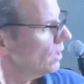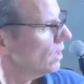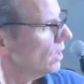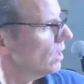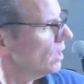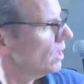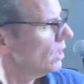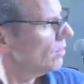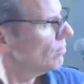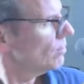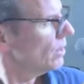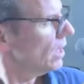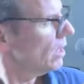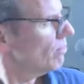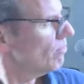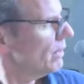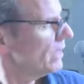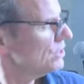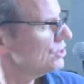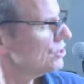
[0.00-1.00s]

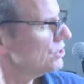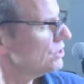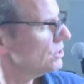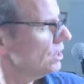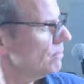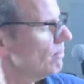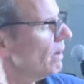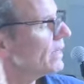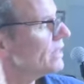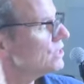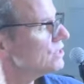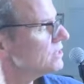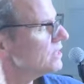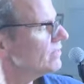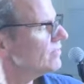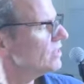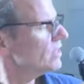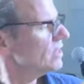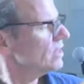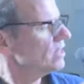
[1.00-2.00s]
A minor
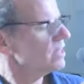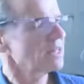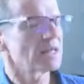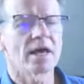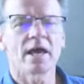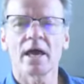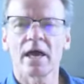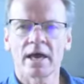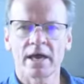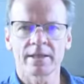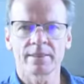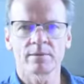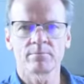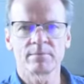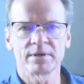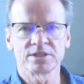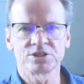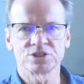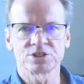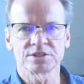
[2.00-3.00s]
seventh, and the
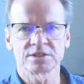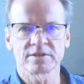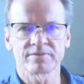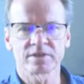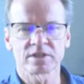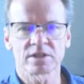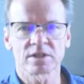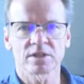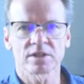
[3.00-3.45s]
major seventh.